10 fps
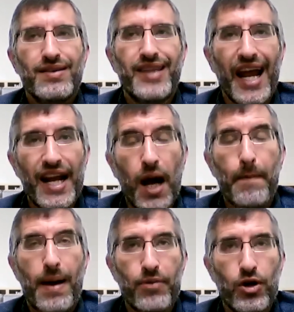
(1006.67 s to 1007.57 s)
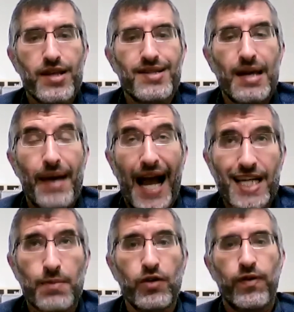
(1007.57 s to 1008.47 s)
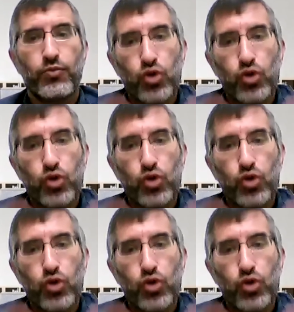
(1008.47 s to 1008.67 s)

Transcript: data number, the same attribute from